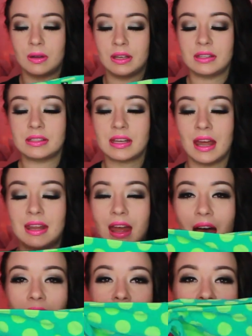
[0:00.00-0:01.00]
ones, and
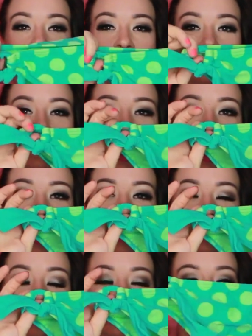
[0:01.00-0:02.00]
they have the little tie
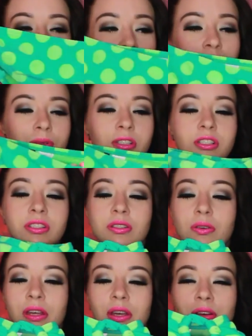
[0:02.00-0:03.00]
on the sides, which are
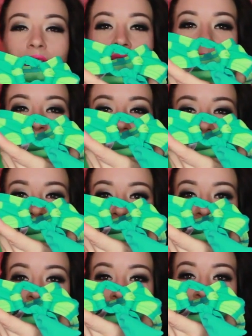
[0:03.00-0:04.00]
so cute, and they make this
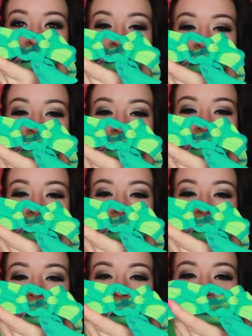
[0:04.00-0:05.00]
cute little circle
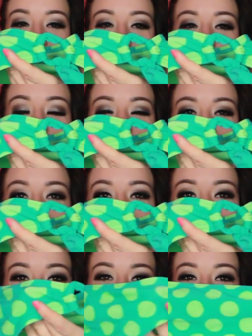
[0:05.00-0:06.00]
detail, which I
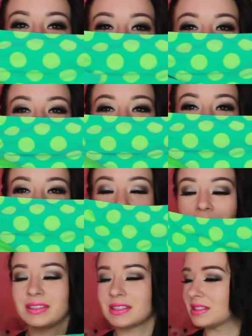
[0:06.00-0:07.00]
think is adorable as
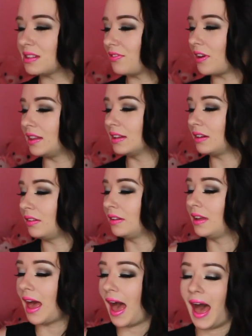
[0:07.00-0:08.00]
well. Just a fun
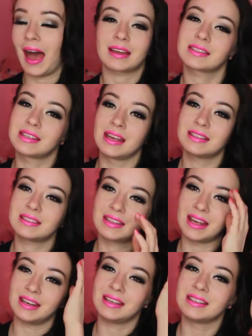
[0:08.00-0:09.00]
little accent
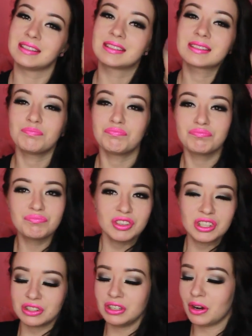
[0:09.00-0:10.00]
that is
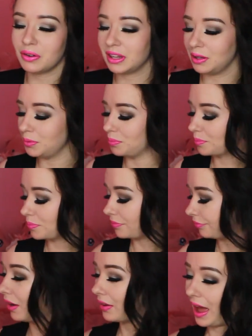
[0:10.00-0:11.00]
just, you know, cute.
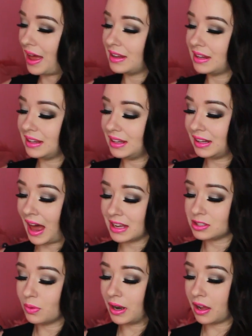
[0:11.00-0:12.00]
Okay, and then the
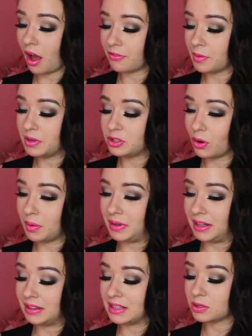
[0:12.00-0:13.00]
last one I got from Adore
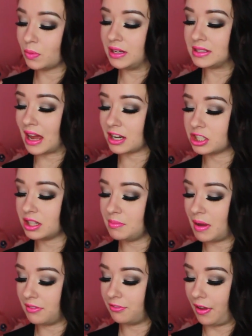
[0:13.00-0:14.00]
Me, this one is actually
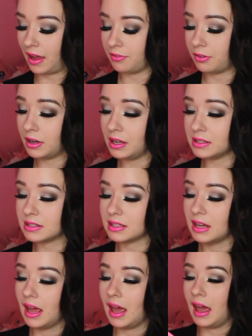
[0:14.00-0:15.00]
my
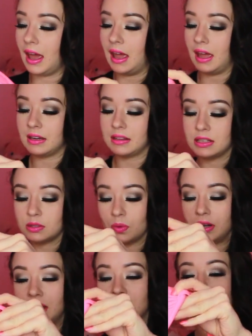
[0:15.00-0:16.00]
favorite, and this
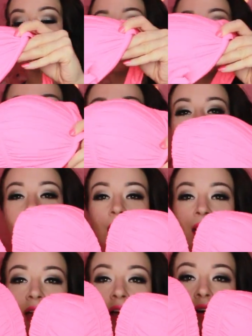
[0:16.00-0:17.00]
one is more of
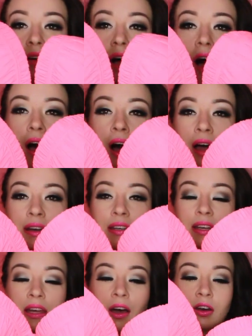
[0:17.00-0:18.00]
a hot
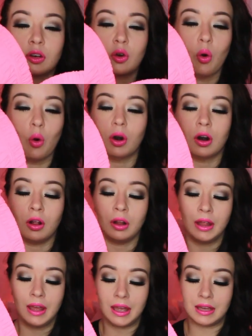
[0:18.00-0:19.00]
neon
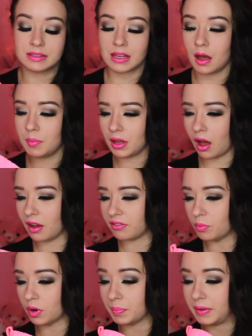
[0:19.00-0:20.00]
coral. It's coming
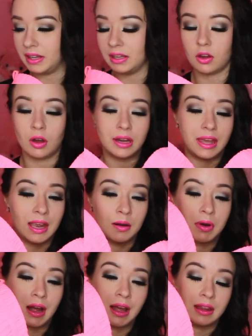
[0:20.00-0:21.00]
off more pink on
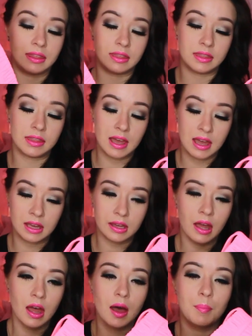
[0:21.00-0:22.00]
camera, I
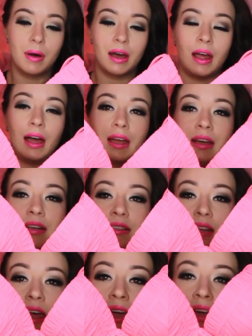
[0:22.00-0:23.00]
think, but uh, it
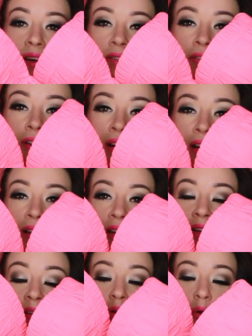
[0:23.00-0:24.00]
is a very
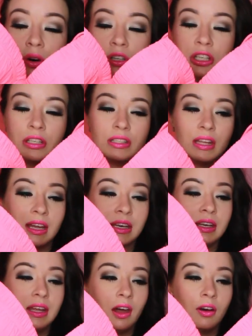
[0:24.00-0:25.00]
gorgeous like
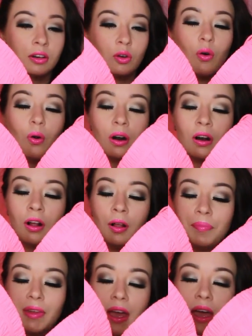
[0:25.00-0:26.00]
neon coral,